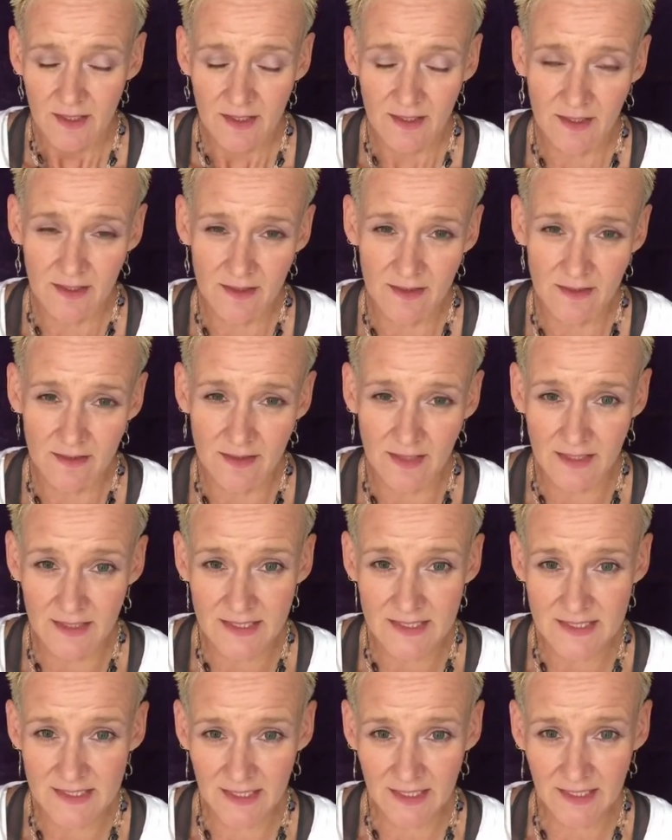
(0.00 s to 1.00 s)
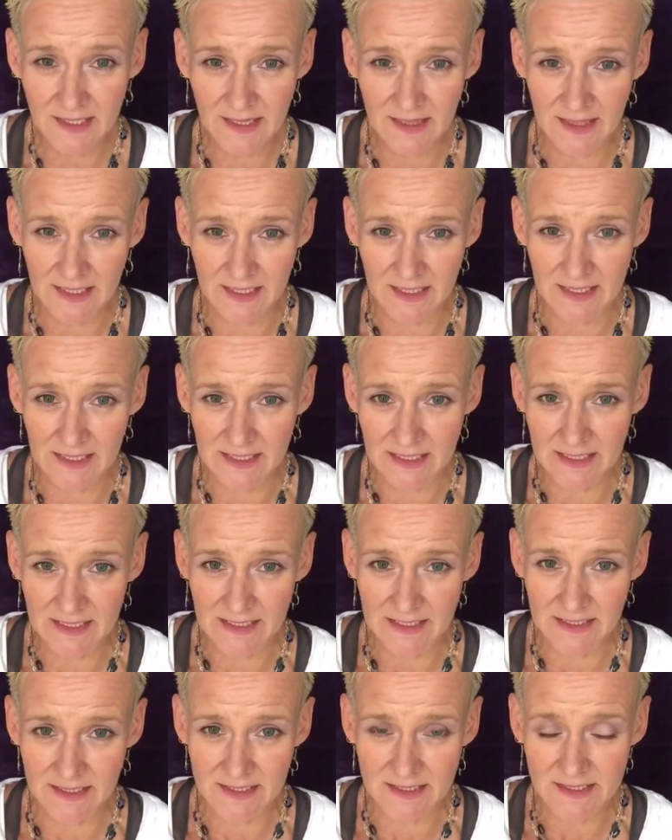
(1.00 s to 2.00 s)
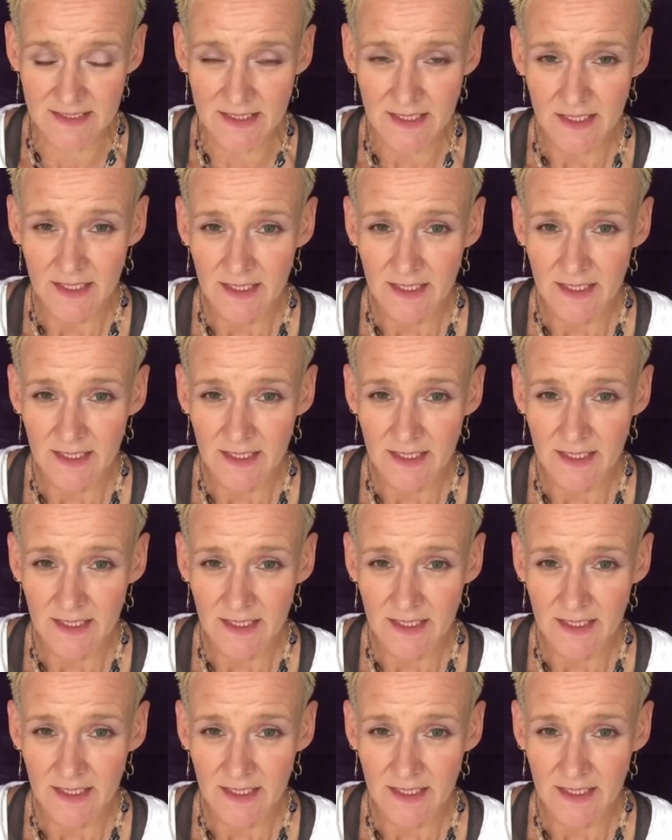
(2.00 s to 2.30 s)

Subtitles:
Then the second thing is